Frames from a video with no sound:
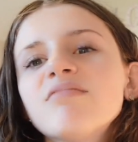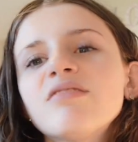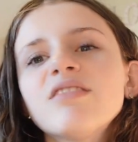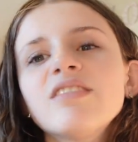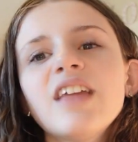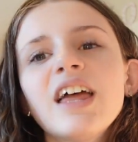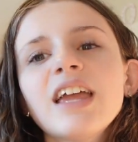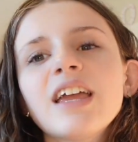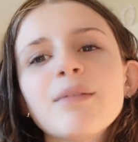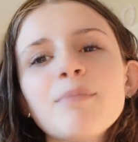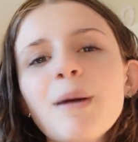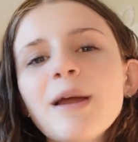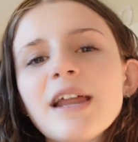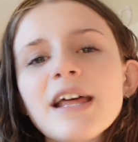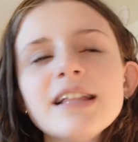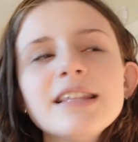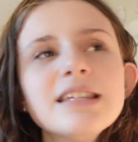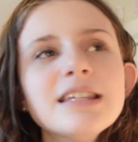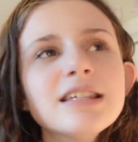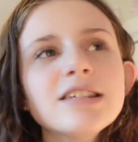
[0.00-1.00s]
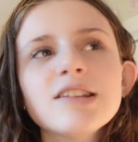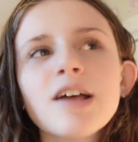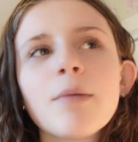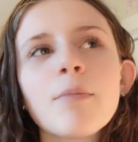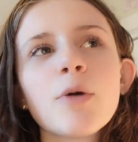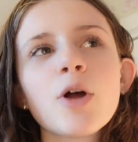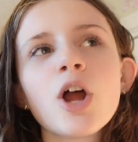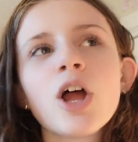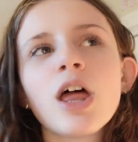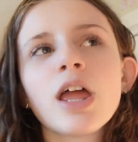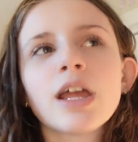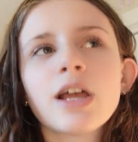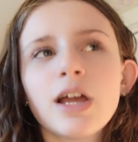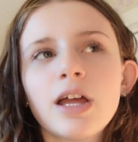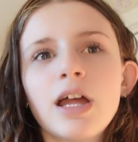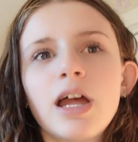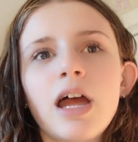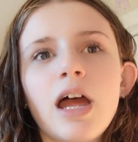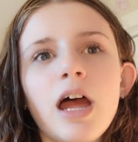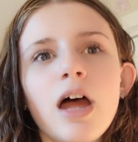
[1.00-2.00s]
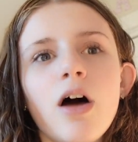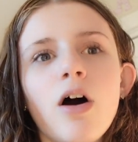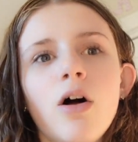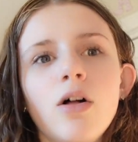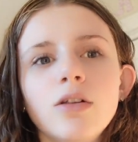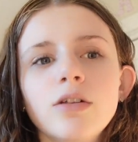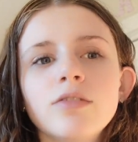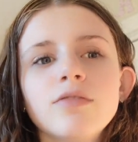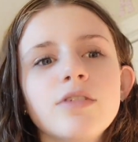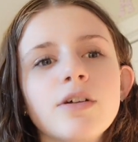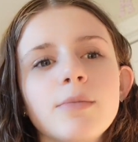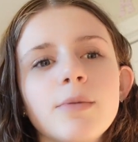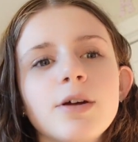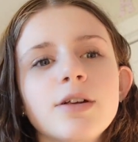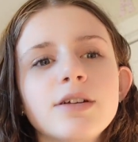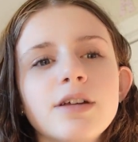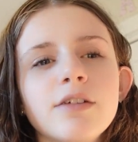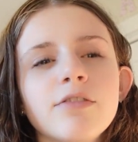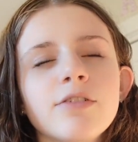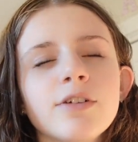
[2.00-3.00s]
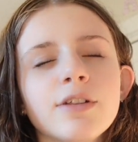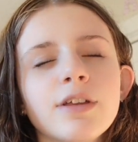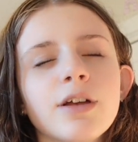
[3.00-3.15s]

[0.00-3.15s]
like my nights in summer are like, all of them are different.